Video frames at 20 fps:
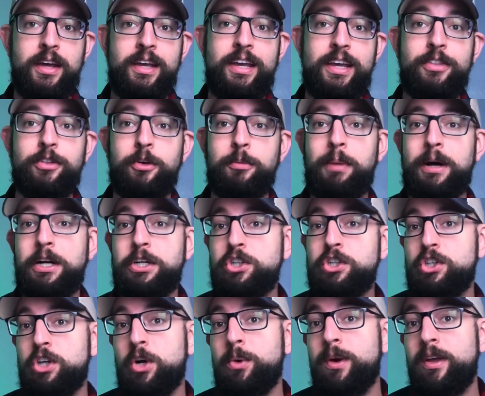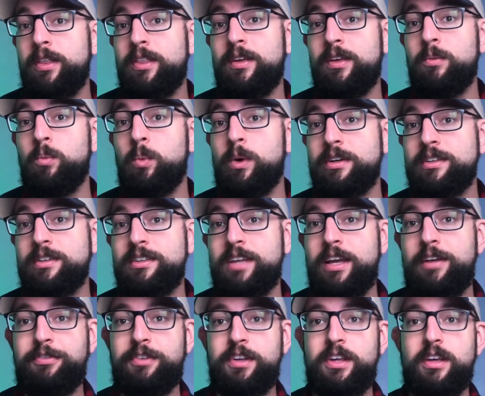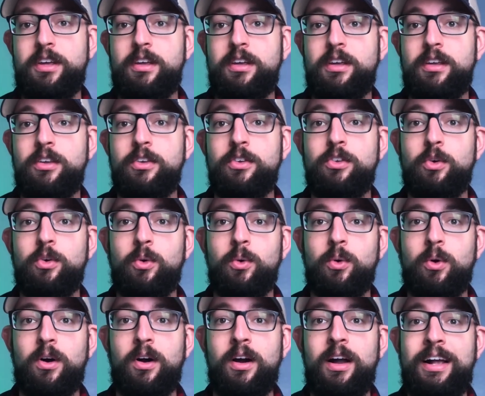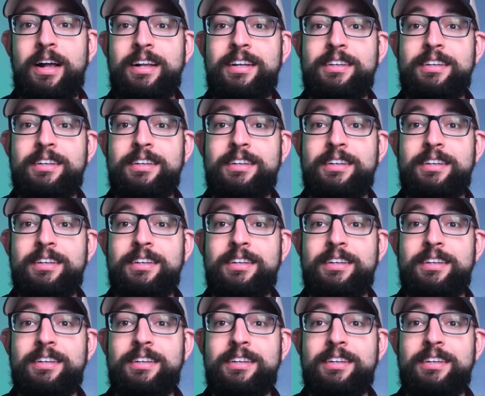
either by showing them where safety is or